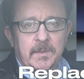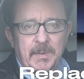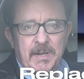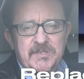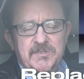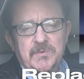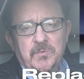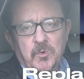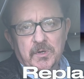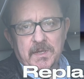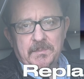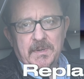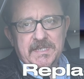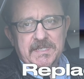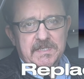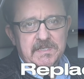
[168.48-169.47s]
battery warning
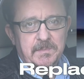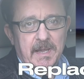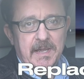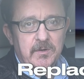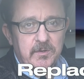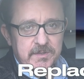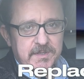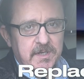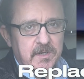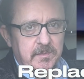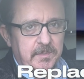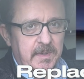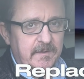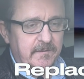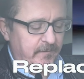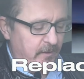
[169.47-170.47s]
message may also
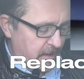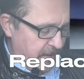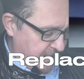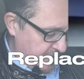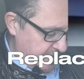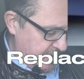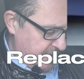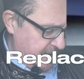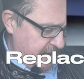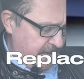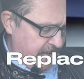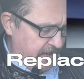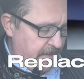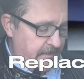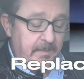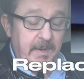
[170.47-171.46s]
be followed
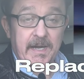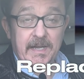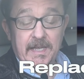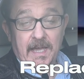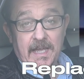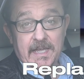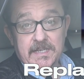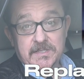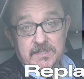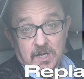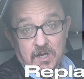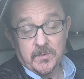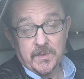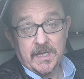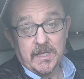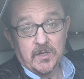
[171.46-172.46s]
by a
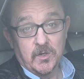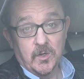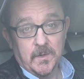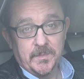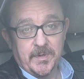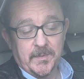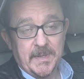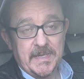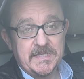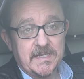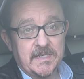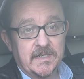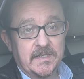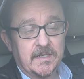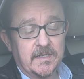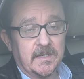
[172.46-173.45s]
towing not
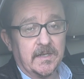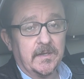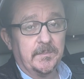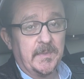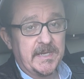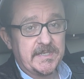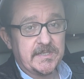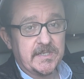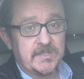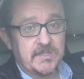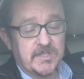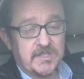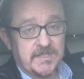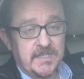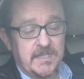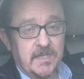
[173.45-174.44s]
permitted
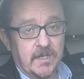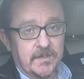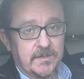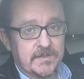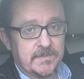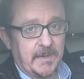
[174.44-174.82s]
message, see owner's